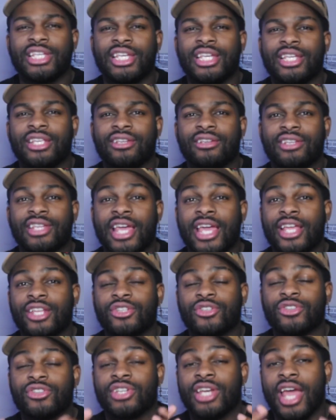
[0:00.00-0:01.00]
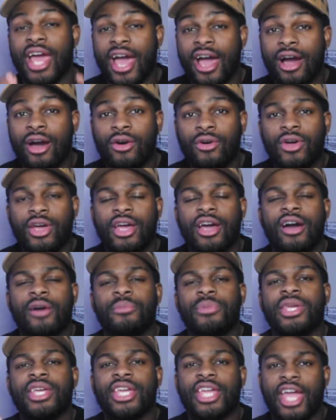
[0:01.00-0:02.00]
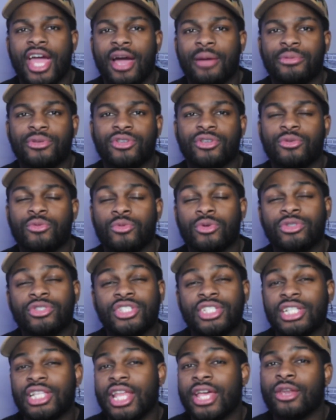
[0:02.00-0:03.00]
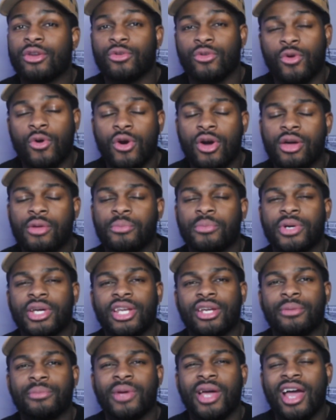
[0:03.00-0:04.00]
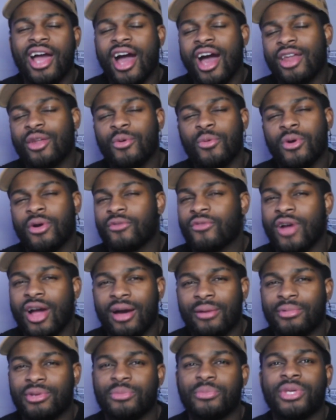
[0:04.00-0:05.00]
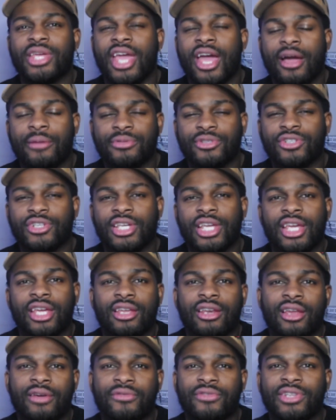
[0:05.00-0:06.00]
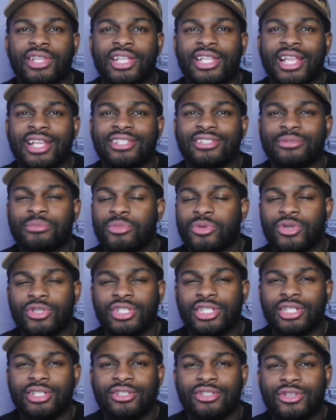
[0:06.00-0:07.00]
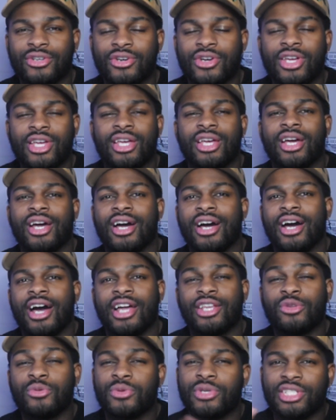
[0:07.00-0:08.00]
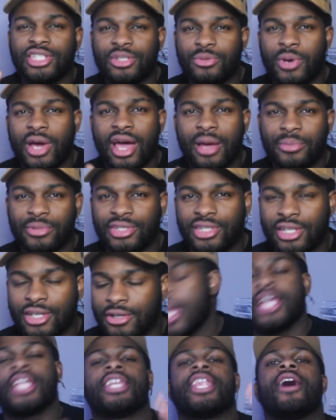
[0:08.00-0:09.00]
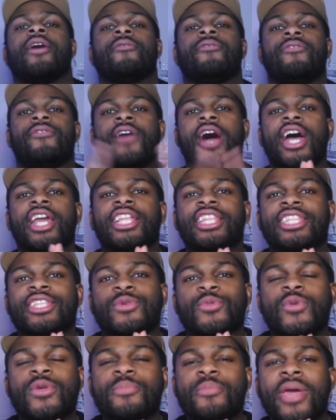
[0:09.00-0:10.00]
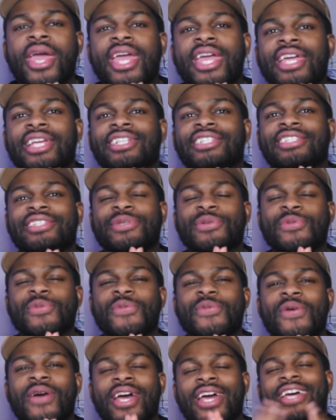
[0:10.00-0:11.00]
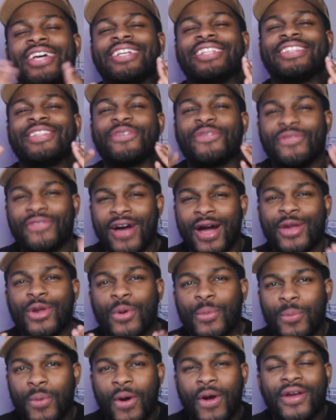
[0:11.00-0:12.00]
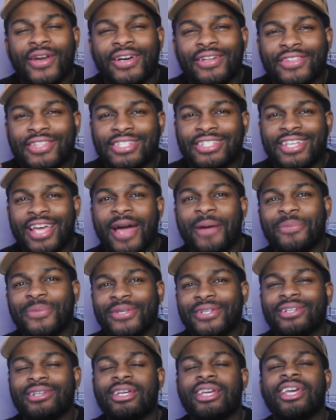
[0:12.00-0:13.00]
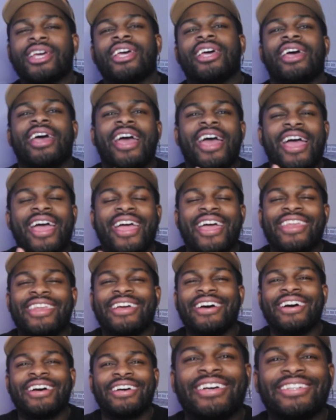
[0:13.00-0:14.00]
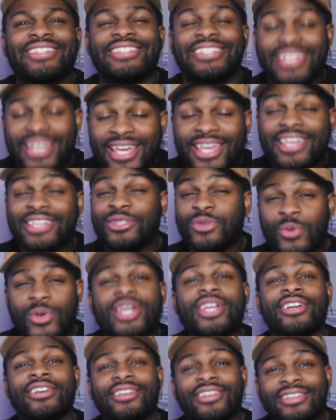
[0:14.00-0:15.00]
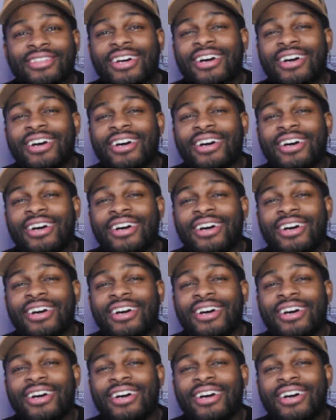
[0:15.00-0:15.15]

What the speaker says: in danger now of being captured. We'll see later on, but I don't want Robin to be captured again. I feel like that's some bullshit. So I do want to see what happens there. Now, finally, we make it to the final part of the chapter. and shit gets weird.